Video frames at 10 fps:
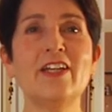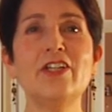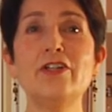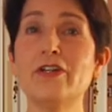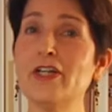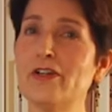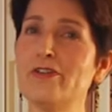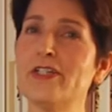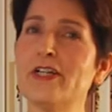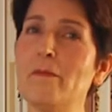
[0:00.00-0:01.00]
You can learn
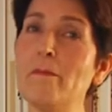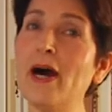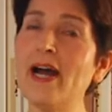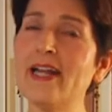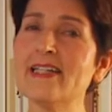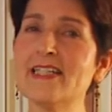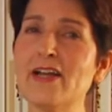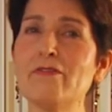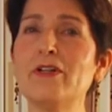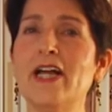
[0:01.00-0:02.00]
to combine
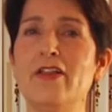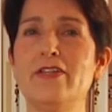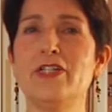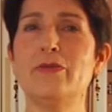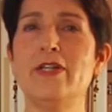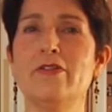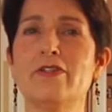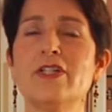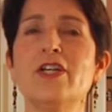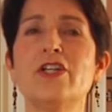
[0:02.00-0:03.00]
several healthy
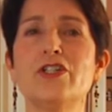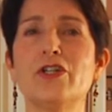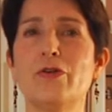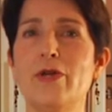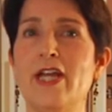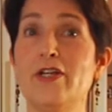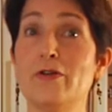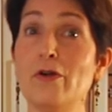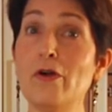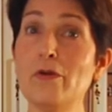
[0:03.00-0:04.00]
sweeteners to create
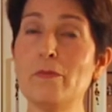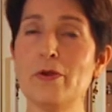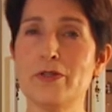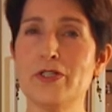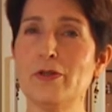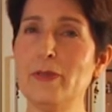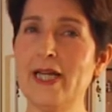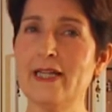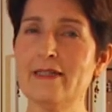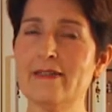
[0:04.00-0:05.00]
your own personal
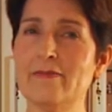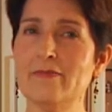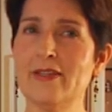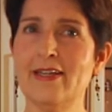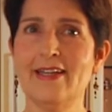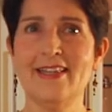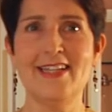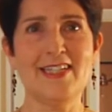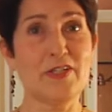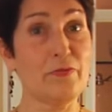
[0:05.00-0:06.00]
blend.
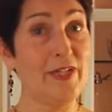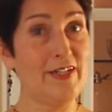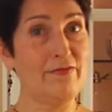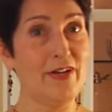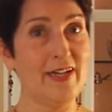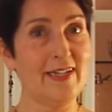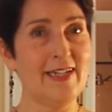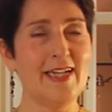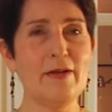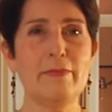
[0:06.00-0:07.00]
This is really fun
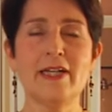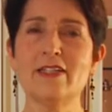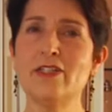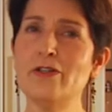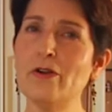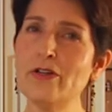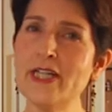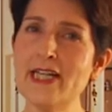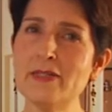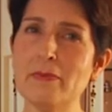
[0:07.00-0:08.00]
because your
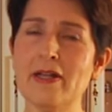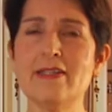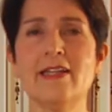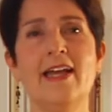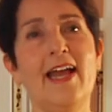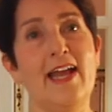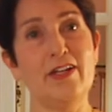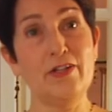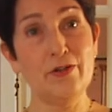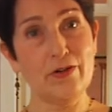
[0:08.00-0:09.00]
taste buds
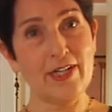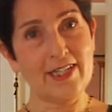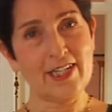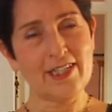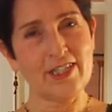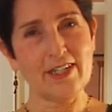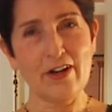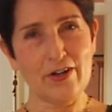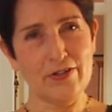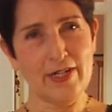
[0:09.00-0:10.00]
and your digestion
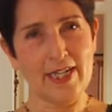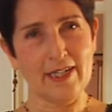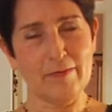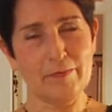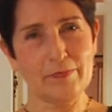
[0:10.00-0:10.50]
are unique.